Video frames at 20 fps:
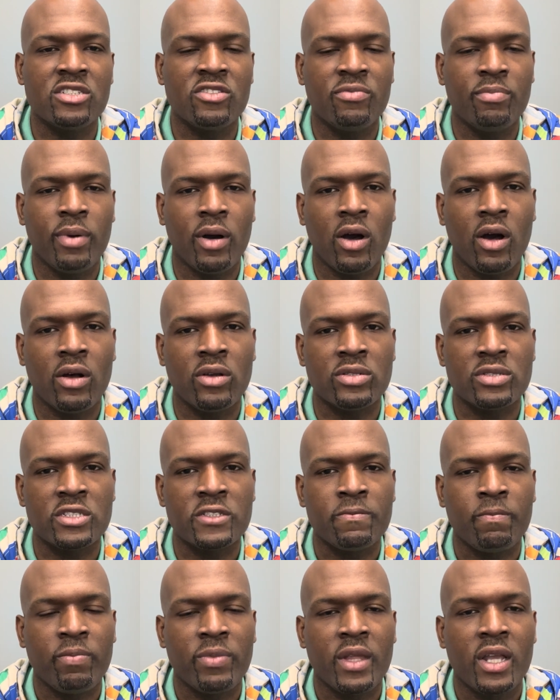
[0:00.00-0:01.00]
of balls
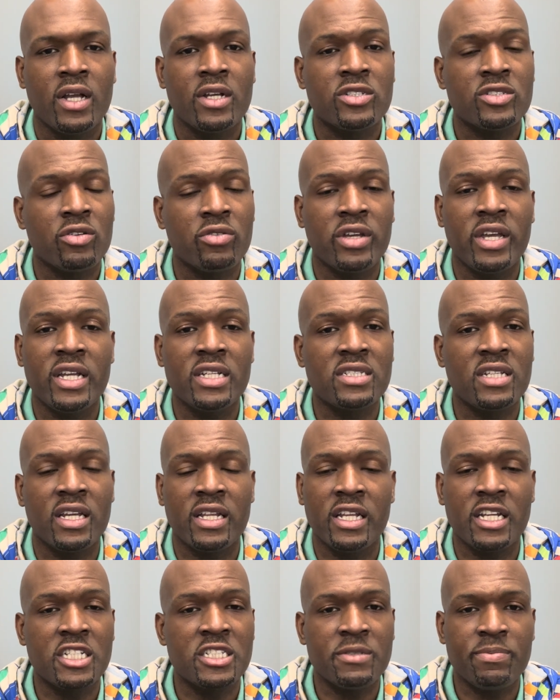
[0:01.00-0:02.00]
so kids can
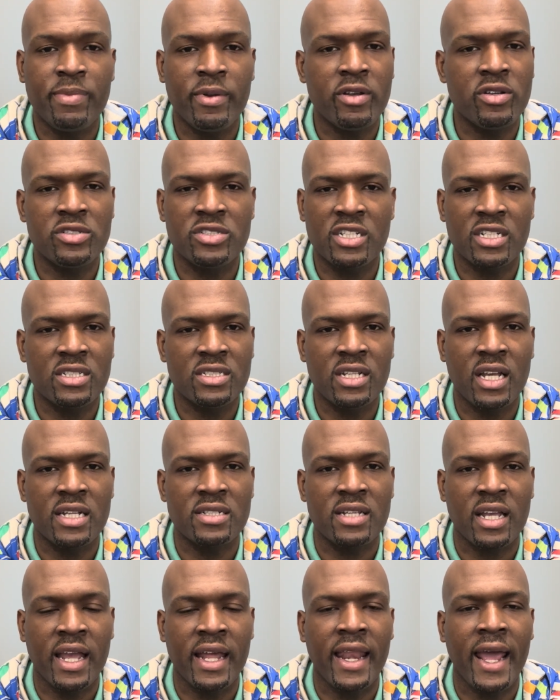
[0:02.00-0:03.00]
experience
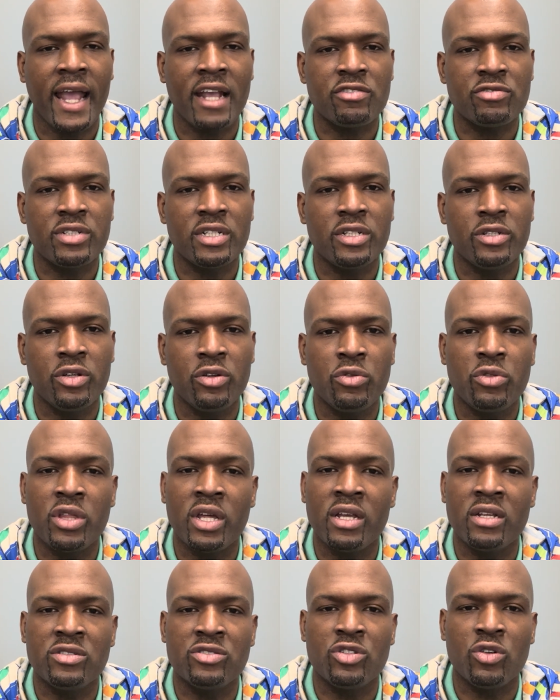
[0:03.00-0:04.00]
success and actually do
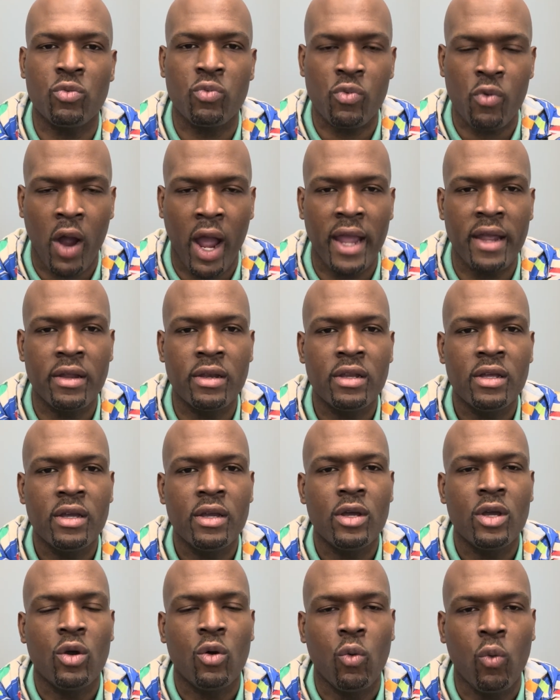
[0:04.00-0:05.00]
things the right
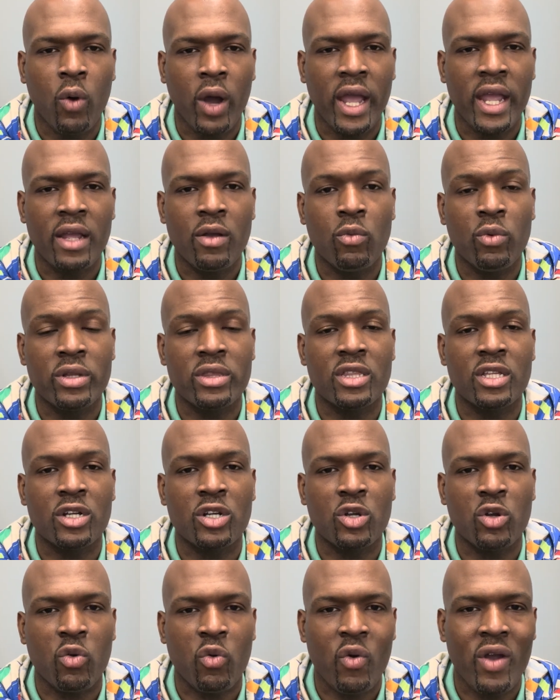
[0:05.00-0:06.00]
way with the
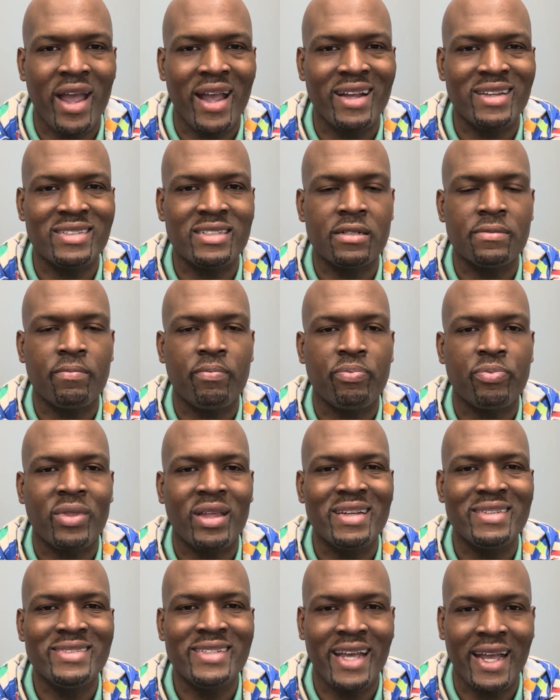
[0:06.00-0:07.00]
correct
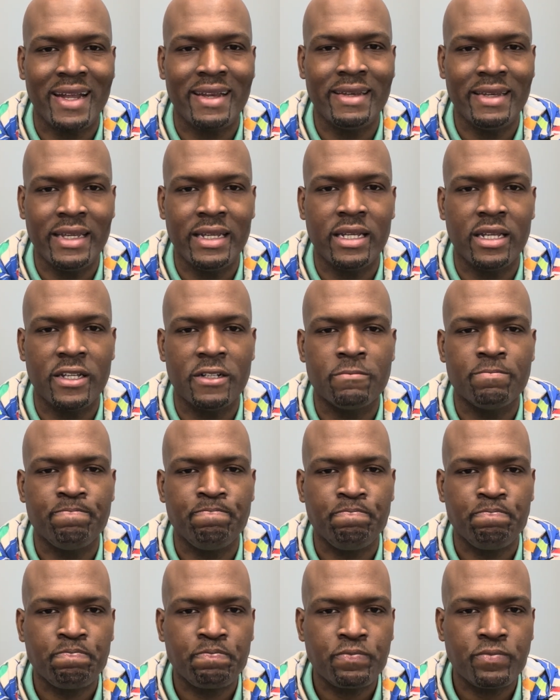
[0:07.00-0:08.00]
technique
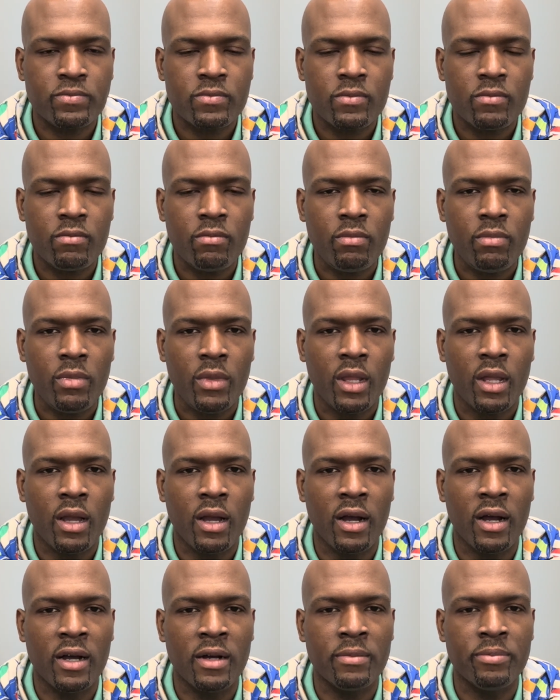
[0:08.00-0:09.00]

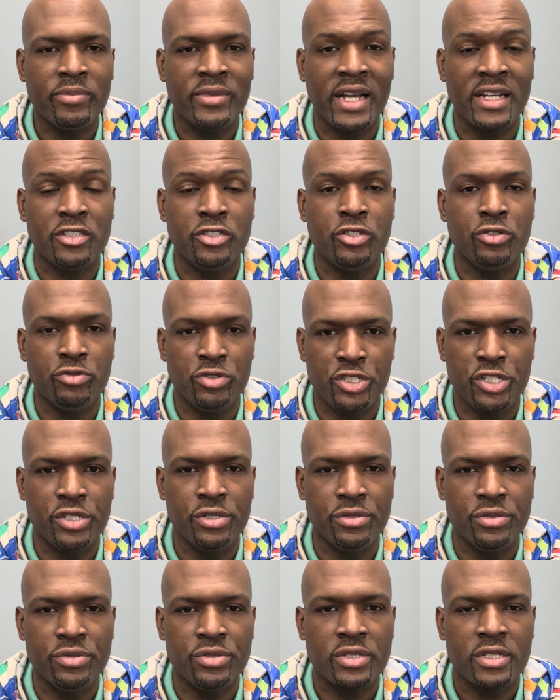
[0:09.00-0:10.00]
that you
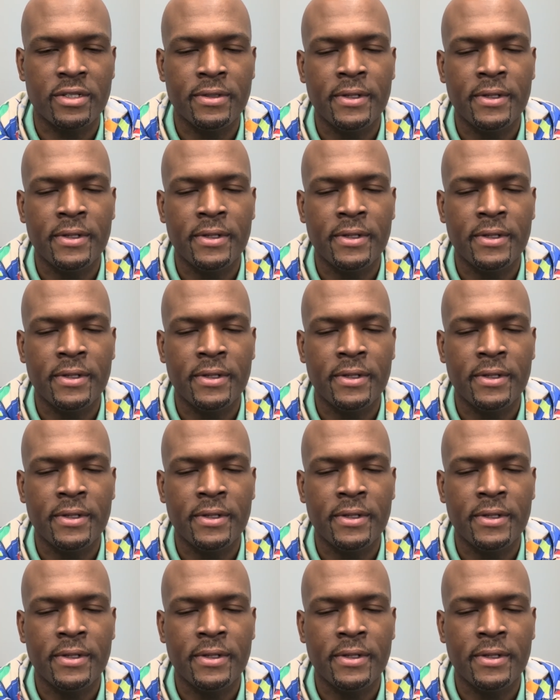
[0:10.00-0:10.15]
choose.